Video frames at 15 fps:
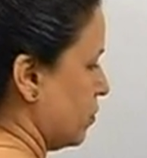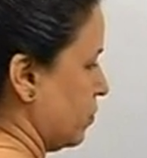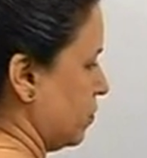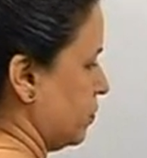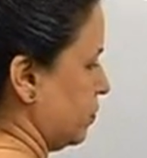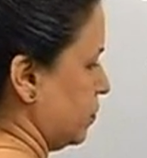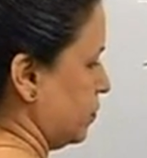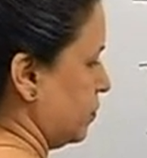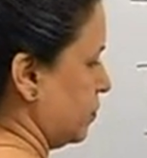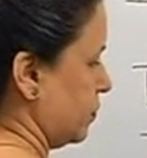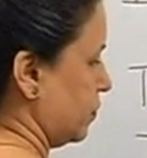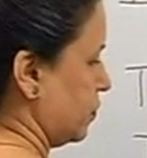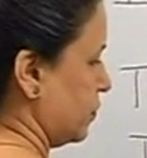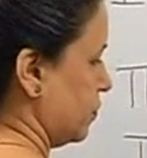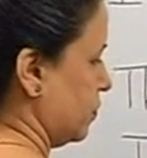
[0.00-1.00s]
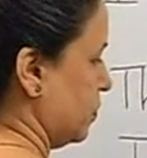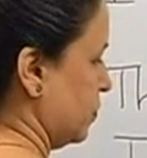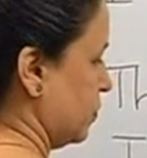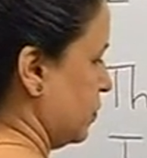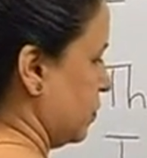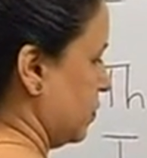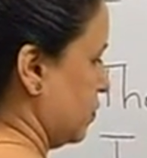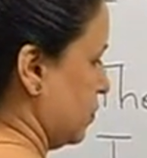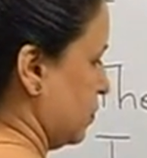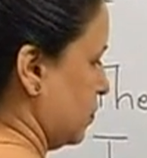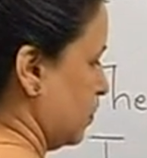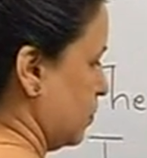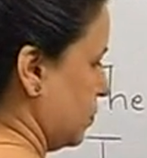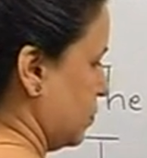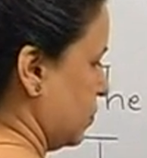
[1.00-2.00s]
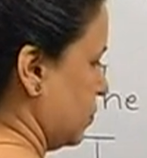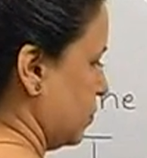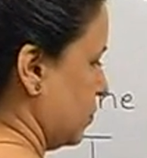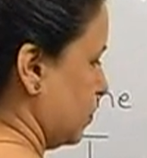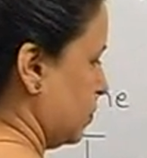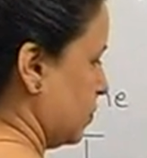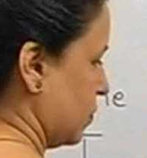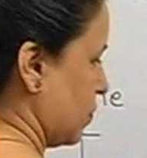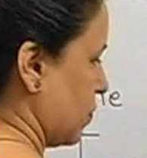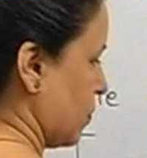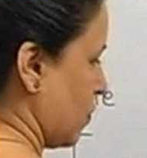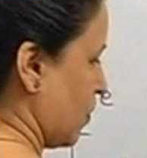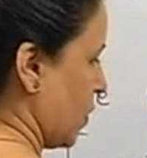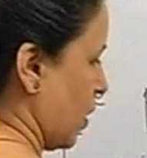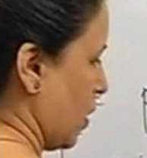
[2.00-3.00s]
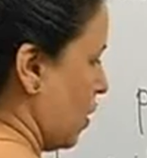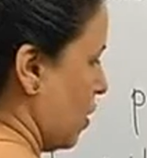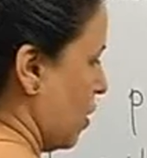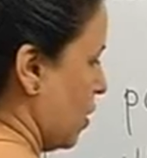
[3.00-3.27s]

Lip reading: No one is speaking in this clip.